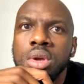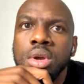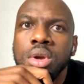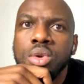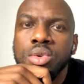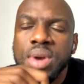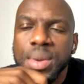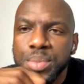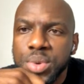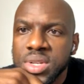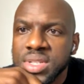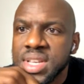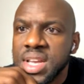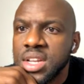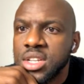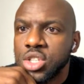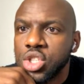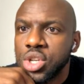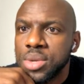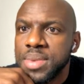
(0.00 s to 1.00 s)

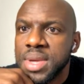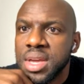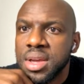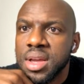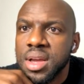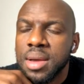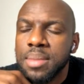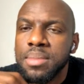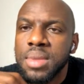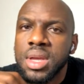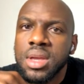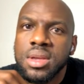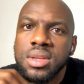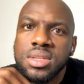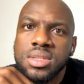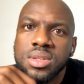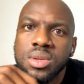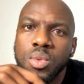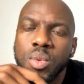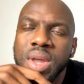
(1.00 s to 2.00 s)
represent Jamaica
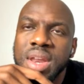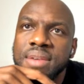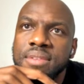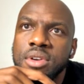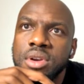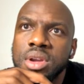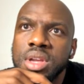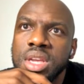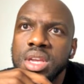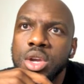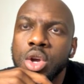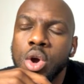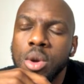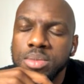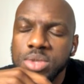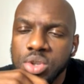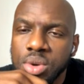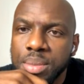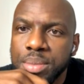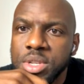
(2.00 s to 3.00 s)
because whenever he
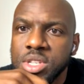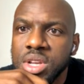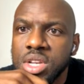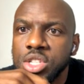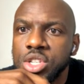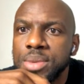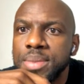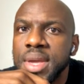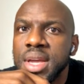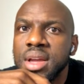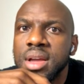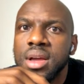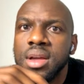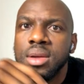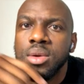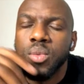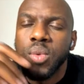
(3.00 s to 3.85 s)
comes to represent Jamaica,